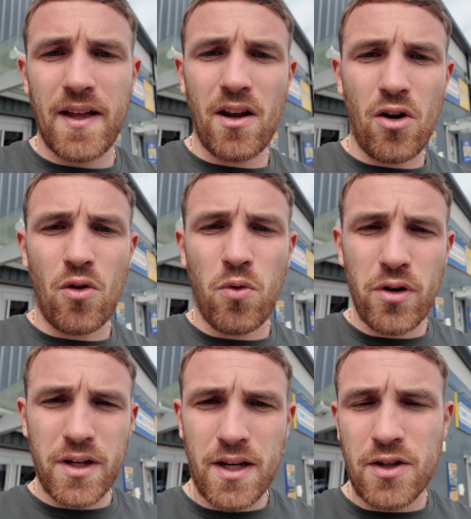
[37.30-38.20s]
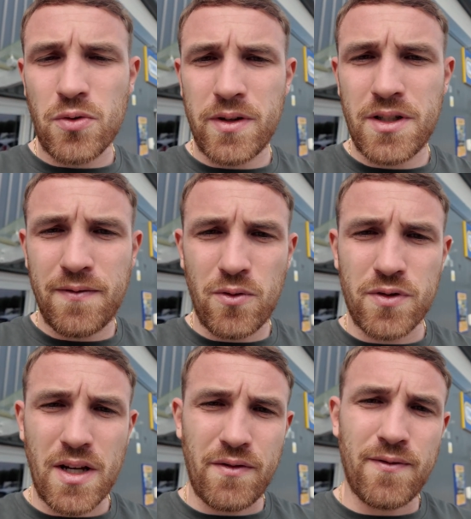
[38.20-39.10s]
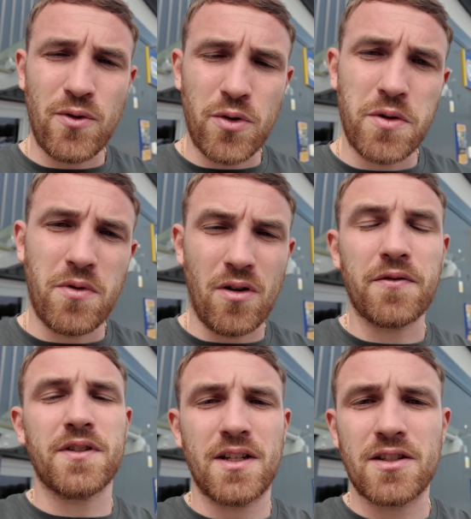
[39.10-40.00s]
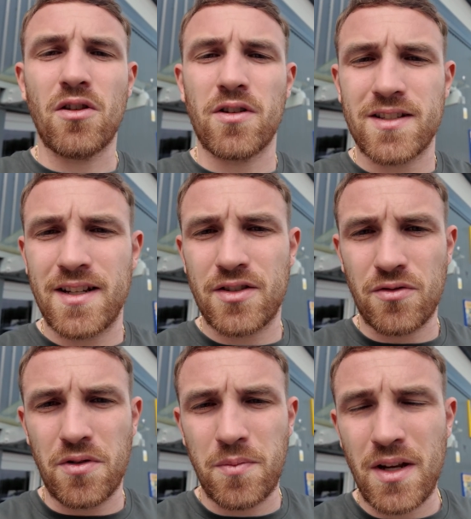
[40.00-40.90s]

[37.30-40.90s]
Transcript: they are working 24 7 for you, obviously, as long as there's sun.